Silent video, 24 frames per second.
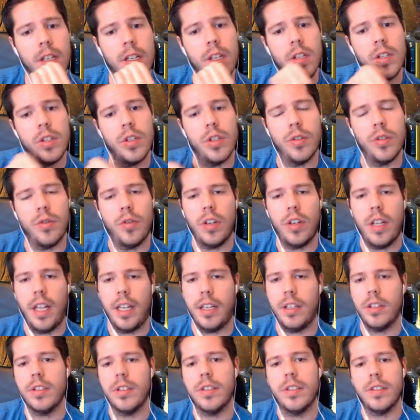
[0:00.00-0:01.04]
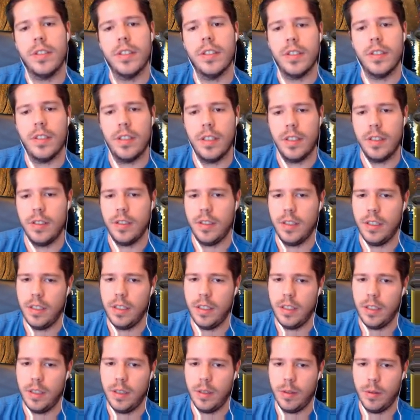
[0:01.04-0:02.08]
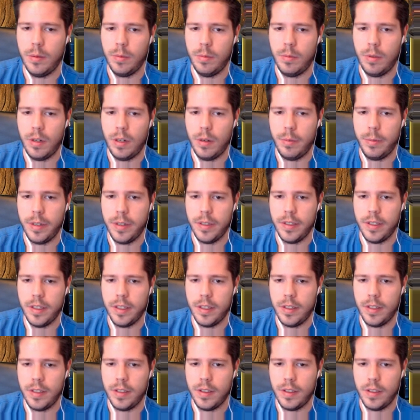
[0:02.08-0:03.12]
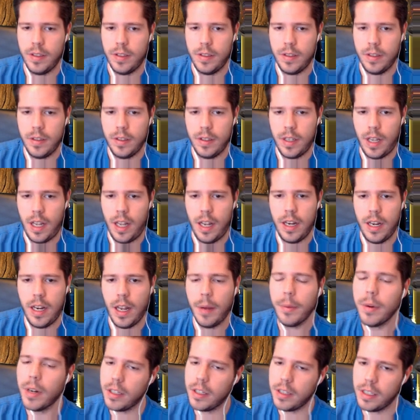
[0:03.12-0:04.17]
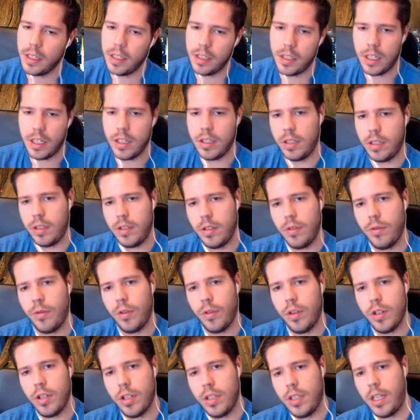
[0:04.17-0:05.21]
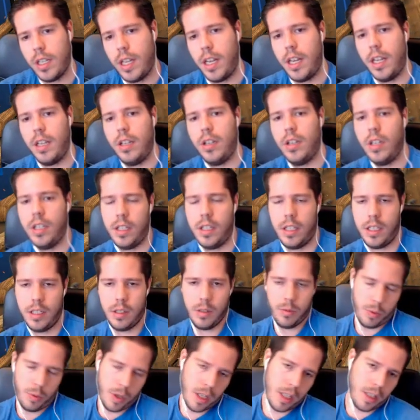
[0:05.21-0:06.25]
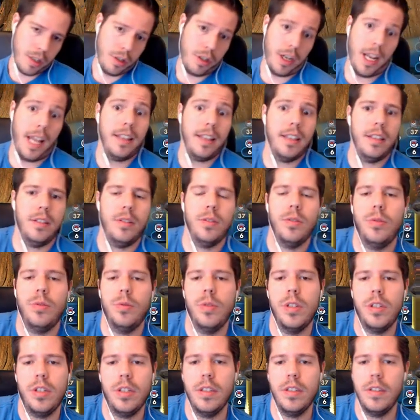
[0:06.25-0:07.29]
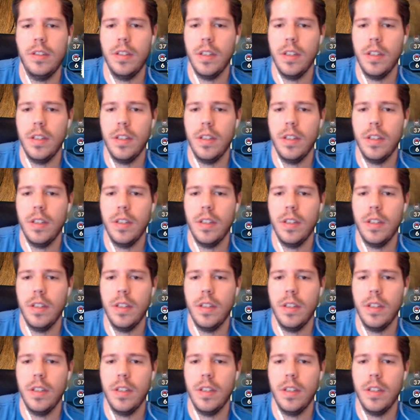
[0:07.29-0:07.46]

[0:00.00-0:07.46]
Just for like consistency purposes. And I'm gonna do a change. It's unfortunate that I got the Welder and the two switches.